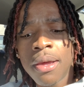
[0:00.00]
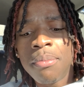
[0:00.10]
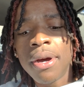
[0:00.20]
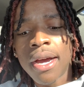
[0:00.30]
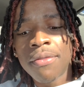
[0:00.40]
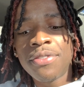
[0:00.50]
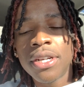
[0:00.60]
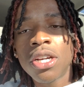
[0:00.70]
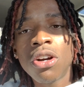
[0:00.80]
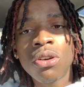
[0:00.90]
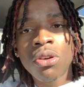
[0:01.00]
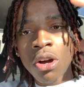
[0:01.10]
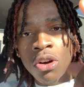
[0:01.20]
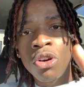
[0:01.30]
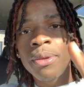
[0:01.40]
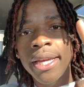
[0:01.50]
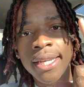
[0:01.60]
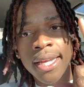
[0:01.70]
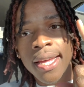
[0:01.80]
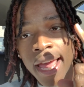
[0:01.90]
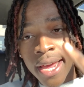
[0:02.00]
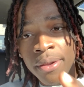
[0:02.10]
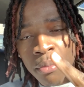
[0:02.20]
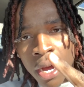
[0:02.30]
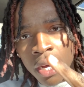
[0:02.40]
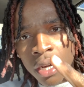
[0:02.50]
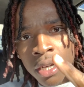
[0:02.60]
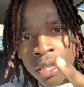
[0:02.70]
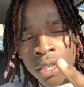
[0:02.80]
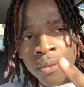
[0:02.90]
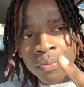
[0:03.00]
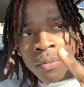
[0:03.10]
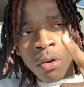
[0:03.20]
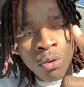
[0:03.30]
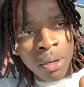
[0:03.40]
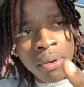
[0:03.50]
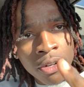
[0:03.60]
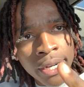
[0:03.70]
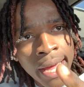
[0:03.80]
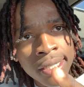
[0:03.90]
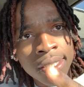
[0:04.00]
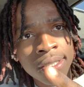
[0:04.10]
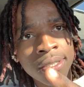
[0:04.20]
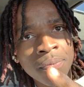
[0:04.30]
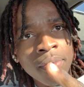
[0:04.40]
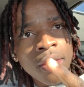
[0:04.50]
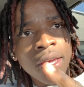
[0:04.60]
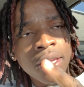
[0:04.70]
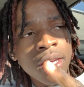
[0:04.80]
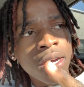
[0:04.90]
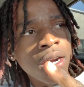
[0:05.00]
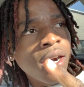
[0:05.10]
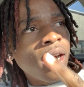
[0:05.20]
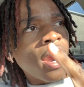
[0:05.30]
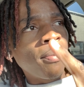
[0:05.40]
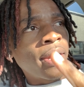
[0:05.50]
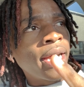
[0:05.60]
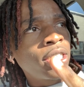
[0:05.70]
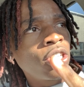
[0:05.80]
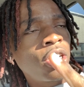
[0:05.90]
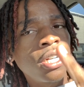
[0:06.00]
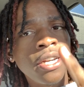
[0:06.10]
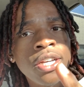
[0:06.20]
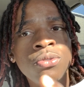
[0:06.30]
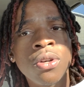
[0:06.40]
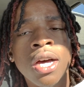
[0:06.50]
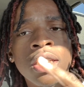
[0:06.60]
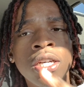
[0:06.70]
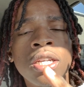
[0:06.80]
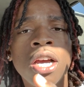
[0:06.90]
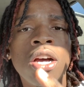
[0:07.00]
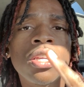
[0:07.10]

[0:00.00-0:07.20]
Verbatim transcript: But I'm finna go home and then edit my uh one of my reactions. And yeah, I'm gonna catch y'all on the next one. I love y'all.